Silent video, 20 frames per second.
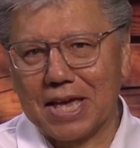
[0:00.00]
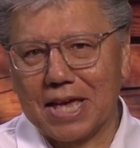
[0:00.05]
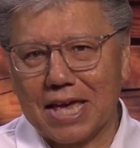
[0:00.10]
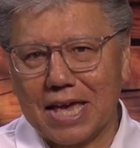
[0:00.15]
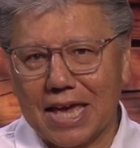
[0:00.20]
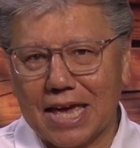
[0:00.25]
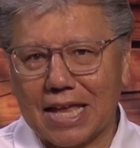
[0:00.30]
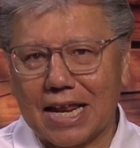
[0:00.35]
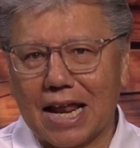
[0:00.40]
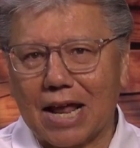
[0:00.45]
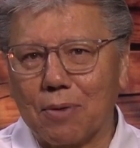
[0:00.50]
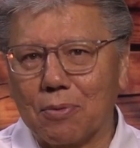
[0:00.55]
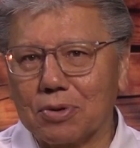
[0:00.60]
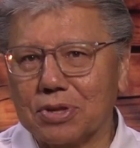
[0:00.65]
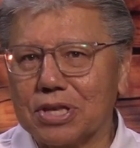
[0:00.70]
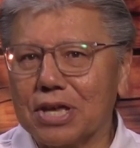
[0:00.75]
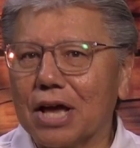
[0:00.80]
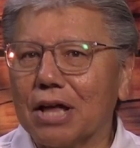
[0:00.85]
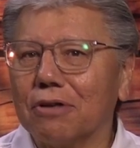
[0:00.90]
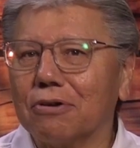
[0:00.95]
And I
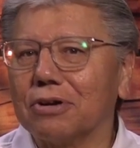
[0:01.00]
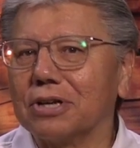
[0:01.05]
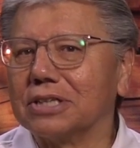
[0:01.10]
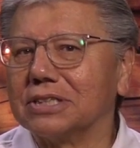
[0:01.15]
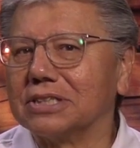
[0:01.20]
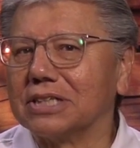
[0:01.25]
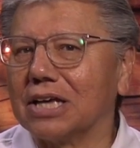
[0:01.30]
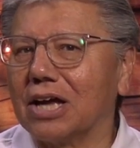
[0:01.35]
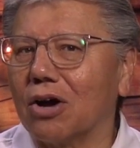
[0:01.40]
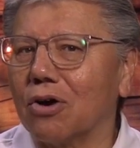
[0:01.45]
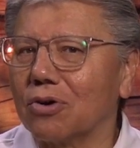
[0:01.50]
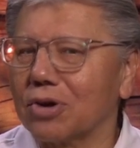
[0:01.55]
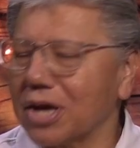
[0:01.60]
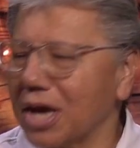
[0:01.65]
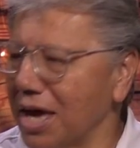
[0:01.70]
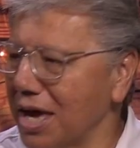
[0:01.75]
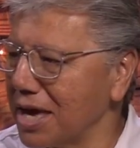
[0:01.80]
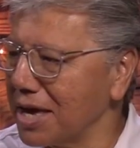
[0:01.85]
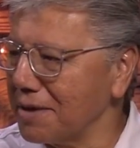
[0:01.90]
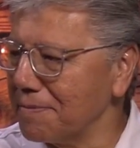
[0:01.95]
would tell her, I'd say,
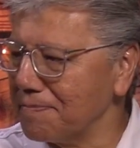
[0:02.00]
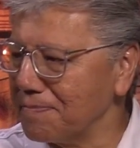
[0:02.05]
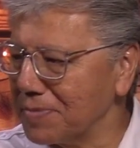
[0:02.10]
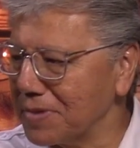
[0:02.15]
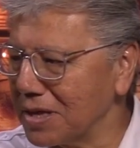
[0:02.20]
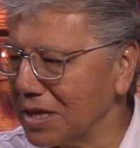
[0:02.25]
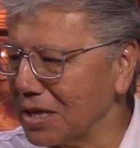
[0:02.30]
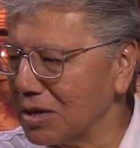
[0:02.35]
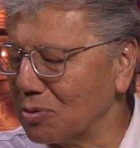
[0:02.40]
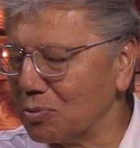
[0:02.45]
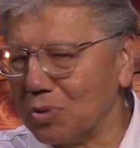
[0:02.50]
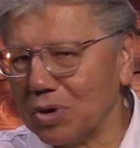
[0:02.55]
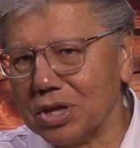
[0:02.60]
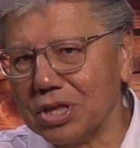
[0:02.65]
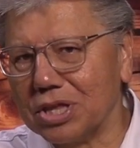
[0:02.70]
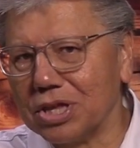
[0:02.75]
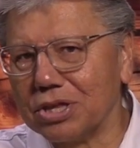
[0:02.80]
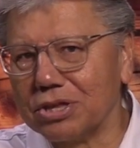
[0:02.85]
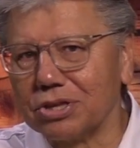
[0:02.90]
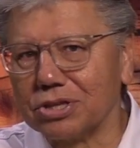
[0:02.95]
okay, we
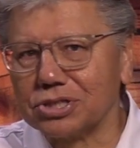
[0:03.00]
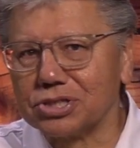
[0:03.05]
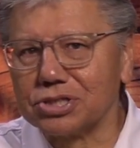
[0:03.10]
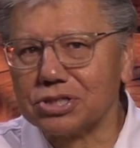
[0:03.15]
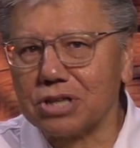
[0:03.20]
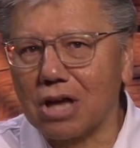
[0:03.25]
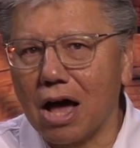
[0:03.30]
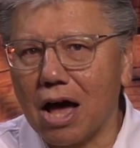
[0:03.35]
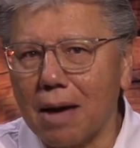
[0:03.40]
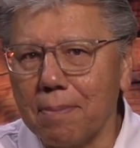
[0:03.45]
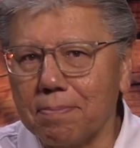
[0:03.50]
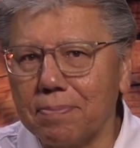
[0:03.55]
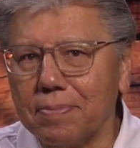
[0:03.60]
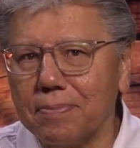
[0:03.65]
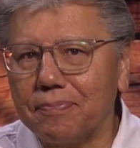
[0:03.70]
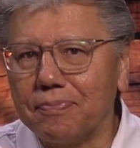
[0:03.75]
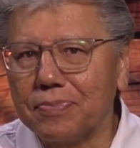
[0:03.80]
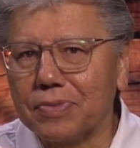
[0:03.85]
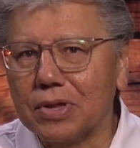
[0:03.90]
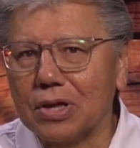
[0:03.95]
need to
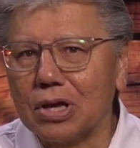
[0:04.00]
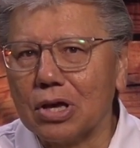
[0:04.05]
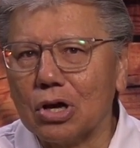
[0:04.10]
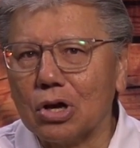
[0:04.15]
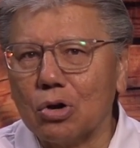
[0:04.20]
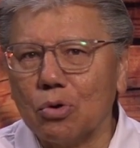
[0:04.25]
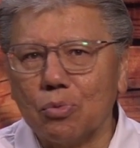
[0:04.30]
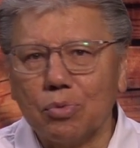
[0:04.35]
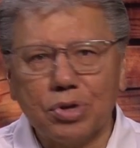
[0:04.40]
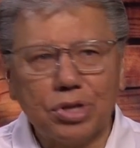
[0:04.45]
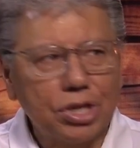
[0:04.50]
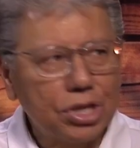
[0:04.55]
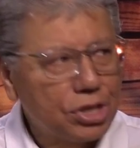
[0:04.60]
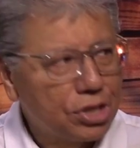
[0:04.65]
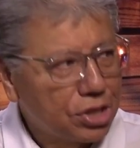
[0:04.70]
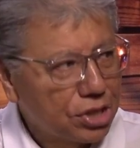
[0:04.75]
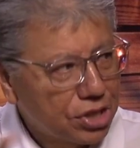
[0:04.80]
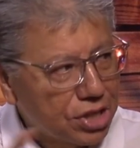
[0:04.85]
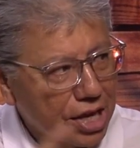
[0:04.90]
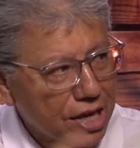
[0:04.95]
stop. We
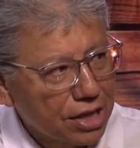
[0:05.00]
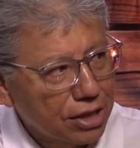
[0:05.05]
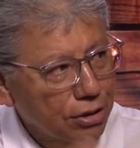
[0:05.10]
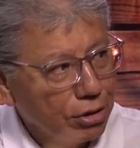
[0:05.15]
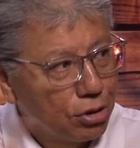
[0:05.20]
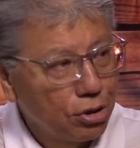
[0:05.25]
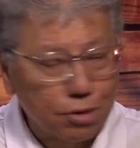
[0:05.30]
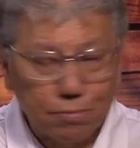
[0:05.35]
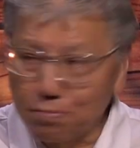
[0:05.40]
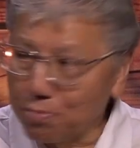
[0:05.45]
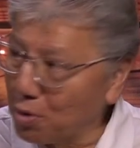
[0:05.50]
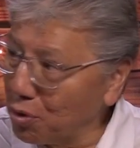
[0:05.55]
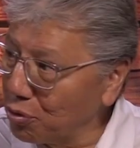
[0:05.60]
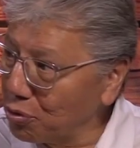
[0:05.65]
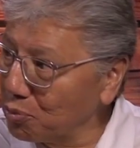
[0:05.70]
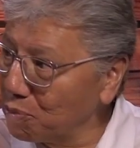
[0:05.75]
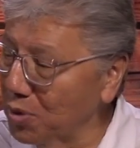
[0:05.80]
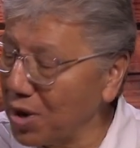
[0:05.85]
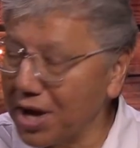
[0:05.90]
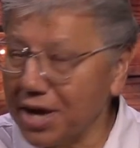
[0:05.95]
need to take a look
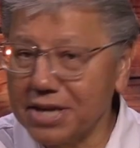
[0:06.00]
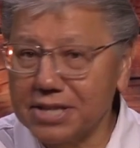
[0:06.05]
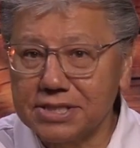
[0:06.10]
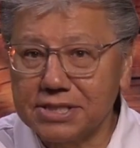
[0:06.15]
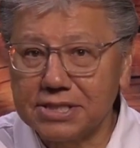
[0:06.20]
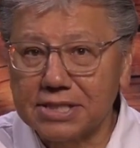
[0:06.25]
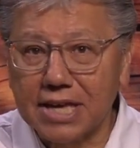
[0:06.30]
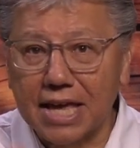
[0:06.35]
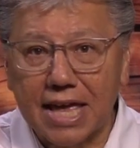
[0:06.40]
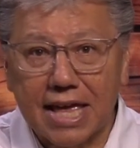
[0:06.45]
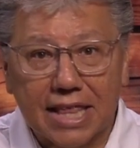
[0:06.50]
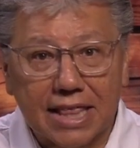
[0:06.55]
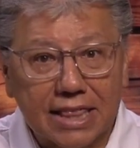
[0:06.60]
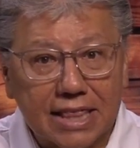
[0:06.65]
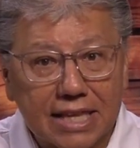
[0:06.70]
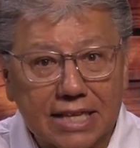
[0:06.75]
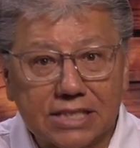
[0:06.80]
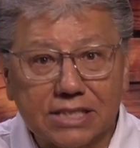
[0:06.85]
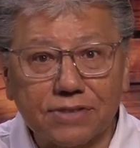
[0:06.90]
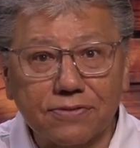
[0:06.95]
both ways and
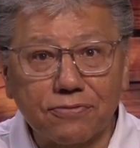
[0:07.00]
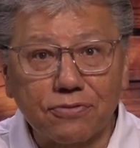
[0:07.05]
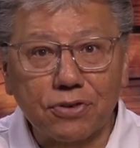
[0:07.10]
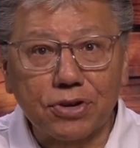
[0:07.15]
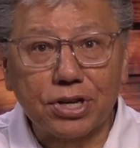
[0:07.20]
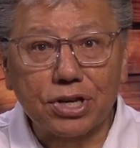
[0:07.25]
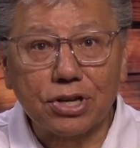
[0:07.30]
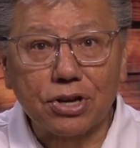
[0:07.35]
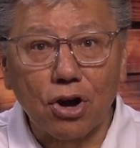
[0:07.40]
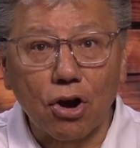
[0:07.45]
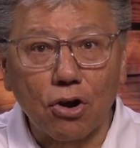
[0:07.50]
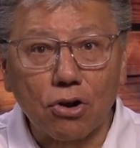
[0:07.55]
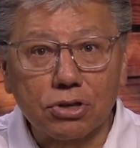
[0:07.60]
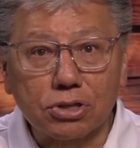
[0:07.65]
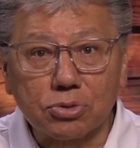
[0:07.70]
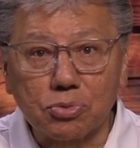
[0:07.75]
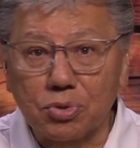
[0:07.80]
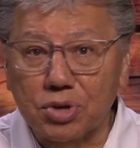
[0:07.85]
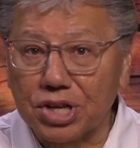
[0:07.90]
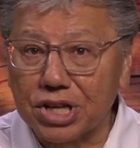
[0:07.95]
listen for any
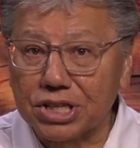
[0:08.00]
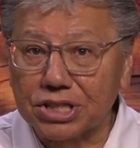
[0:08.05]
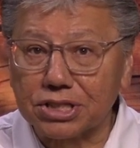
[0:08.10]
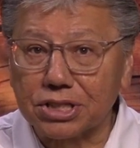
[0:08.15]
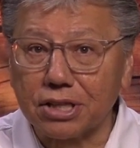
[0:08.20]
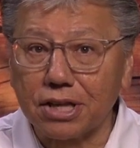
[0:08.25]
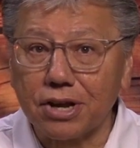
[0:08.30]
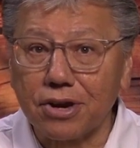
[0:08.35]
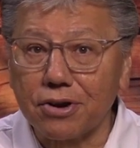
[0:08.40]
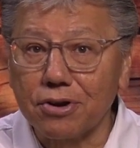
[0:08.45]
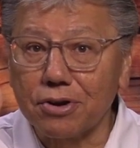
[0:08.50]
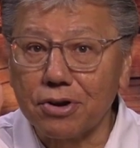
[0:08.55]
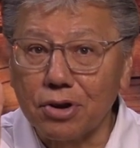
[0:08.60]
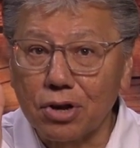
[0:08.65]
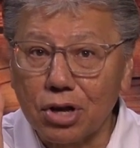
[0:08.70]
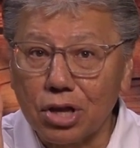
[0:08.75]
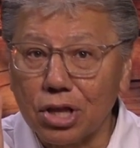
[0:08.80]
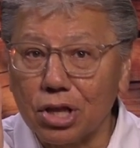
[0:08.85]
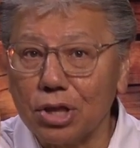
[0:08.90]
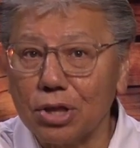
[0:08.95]
cars. When it's clear,
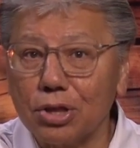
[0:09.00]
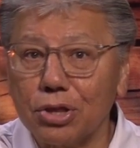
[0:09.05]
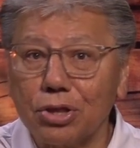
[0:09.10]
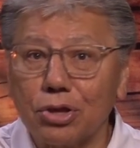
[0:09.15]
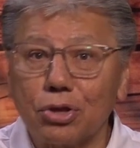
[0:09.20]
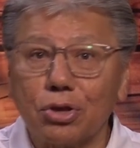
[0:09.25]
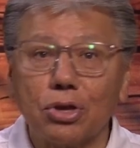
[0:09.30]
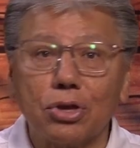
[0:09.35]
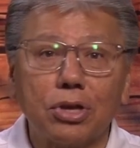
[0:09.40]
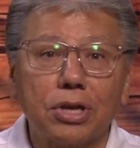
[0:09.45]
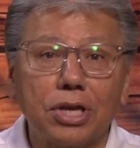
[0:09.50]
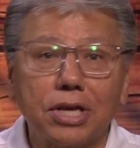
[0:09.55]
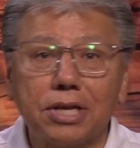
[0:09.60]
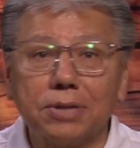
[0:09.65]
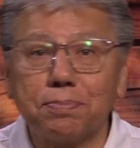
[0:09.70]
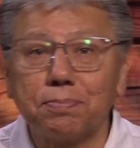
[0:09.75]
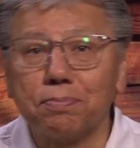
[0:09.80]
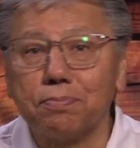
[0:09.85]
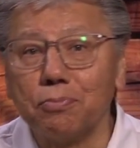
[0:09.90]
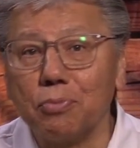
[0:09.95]

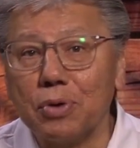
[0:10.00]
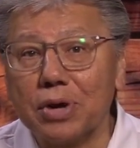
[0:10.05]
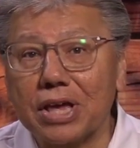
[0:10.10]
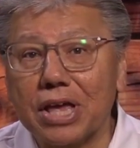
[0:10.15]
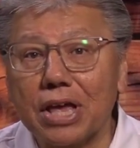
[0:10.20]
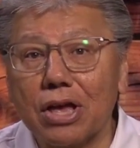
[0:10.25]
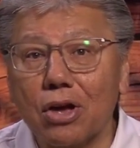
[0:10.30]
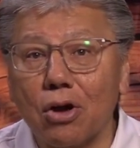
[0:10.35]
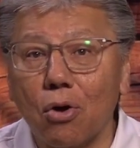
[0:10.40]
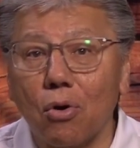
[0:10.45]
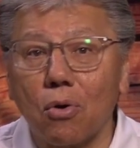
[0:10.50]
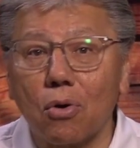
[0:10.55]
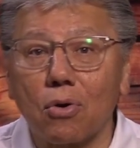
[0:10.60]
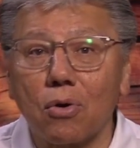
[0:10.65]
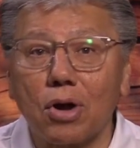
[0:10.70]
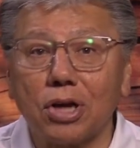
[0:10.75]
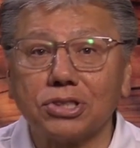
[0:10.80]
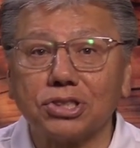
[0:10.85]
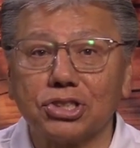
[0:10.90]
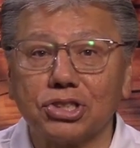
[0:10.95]
we can go
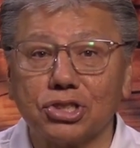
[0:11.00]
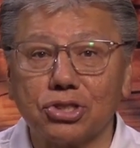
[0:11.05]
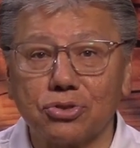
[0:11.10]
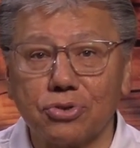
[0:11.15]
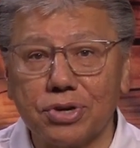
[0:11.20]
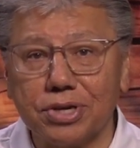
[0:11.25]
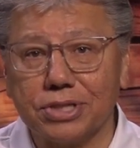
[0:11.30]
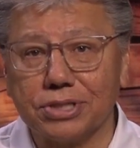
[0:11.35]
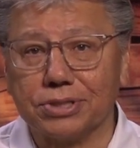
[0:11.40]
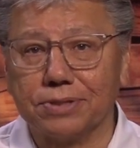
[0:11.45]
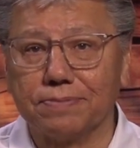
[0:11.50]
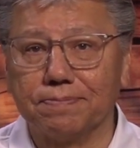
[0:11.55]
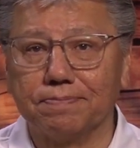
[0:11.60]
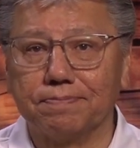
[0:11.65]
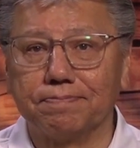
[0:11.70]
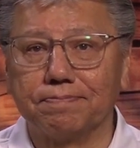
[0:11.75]
across the street.